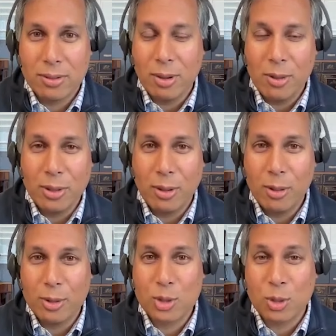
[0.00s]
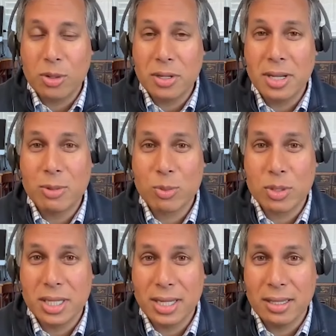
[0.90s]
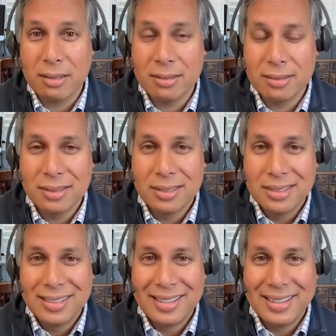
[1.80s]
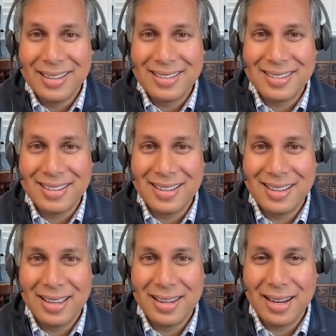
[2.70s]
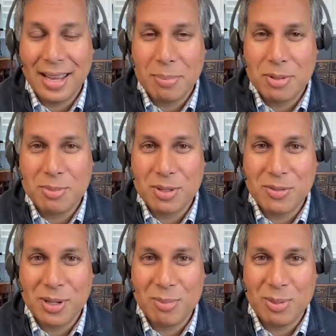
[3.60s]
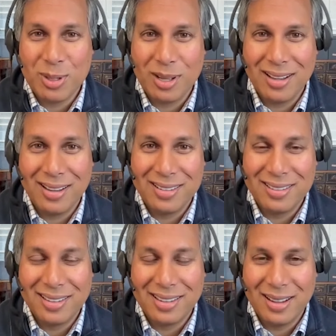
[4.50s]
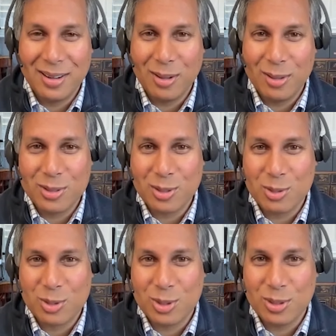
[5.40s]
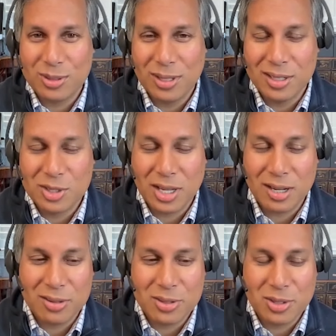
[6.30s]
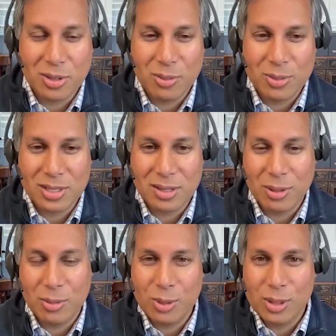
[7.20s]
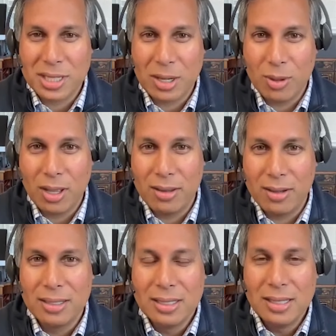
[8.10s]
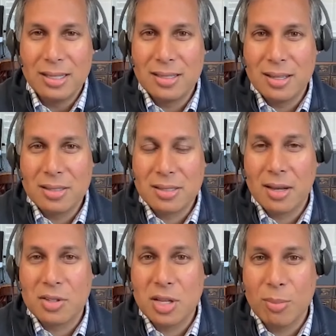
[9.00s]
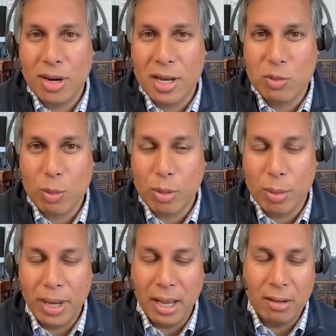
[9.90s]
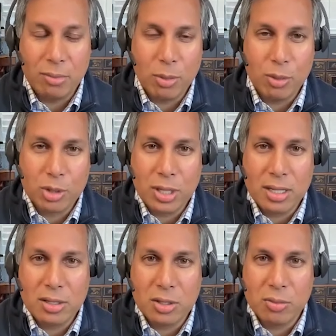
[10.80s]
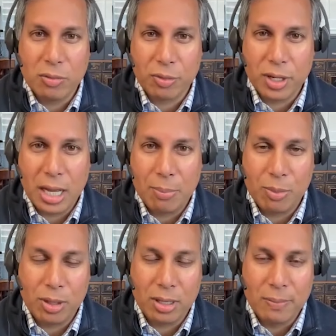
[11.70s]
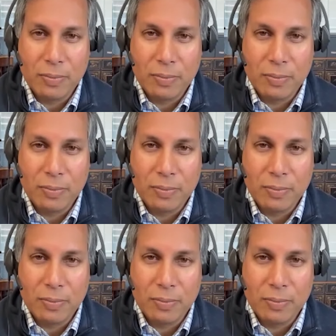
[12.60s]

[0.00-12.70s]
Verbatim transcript: all the all the shorter names were taken, and uh, and it happened to be available on uh, on all the social uh, channels. So it was it, it, worked out well, and and does kind of summarize what we're about and what we're trying to do with FreeOp. We're a